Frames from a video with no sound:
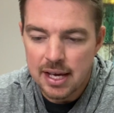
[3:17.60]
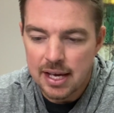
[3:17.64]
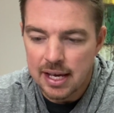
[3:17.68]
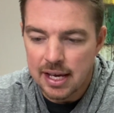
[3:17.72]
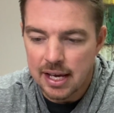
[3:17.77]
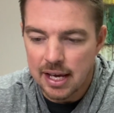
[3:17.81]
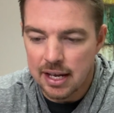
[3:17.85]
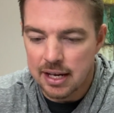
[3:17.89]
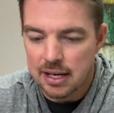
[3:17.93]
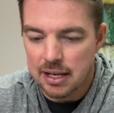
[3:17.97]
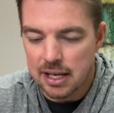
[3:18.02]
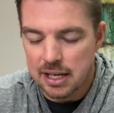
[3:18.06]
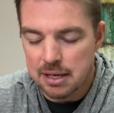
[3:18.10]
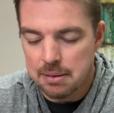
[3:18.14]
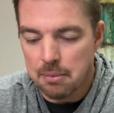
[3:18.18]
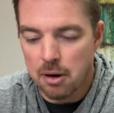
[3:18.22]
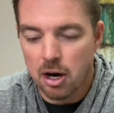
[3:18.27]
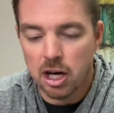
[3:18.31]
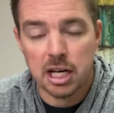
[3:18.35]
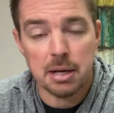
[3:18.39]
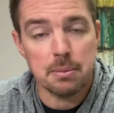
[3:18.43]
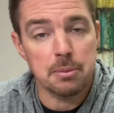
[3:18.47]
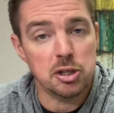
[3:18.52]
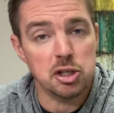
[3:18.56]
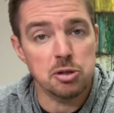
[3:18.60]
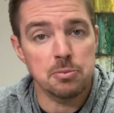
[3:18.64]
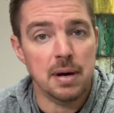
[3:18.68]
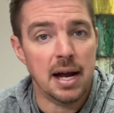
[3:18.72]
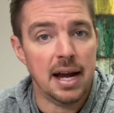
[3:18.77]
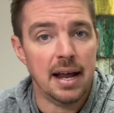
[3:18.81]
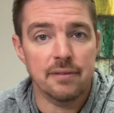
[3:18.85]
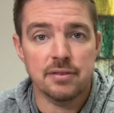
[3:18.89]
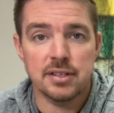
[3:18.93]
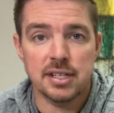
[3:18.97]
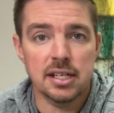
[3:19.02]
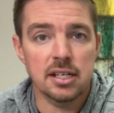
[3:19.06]
in the market, but you might
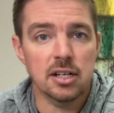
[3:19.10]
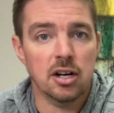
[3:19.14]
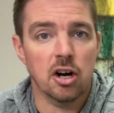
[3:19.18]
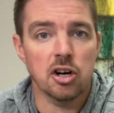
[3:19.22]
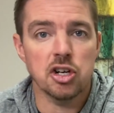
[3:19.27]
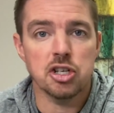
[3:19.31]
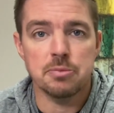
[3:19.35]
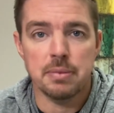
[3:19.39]
have $10,